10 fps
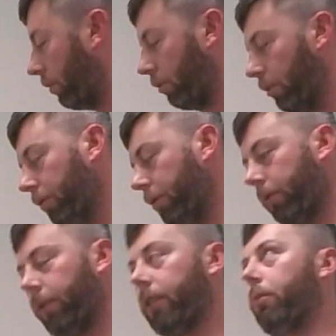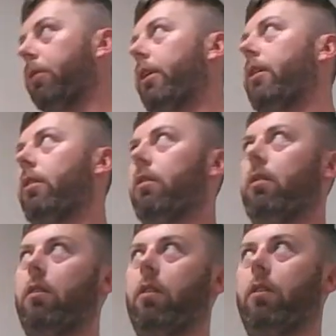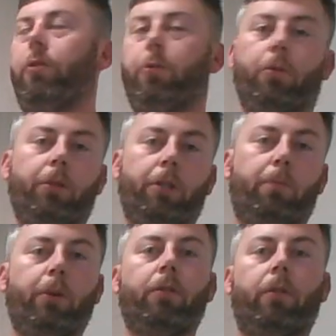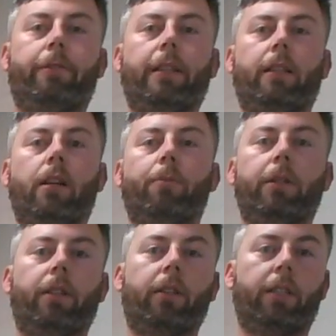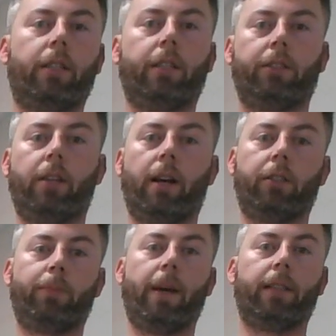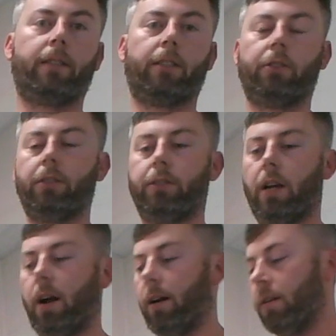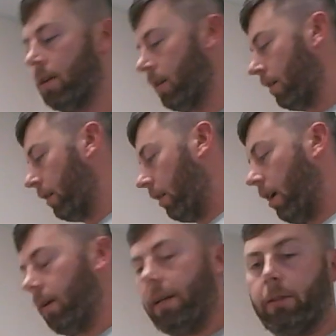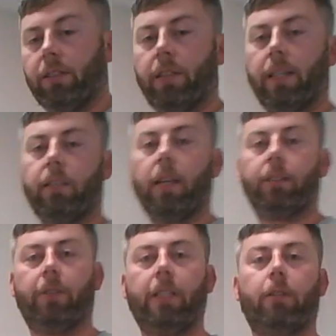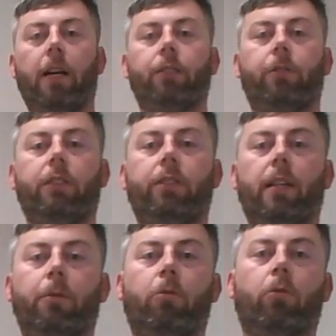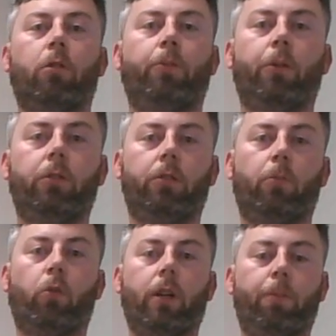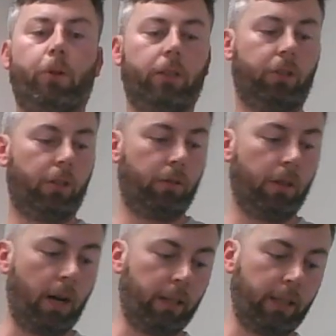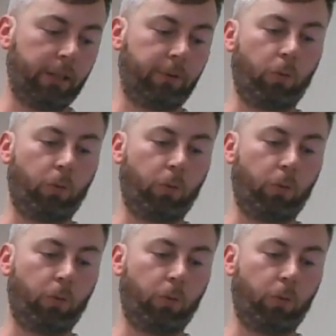through your flexible duct, through your boot or vent up into the conditioned airspace that you desire. Anyways, that's the last video, guys, for this segment. We're going to produce some more here pretty soon. Thanks for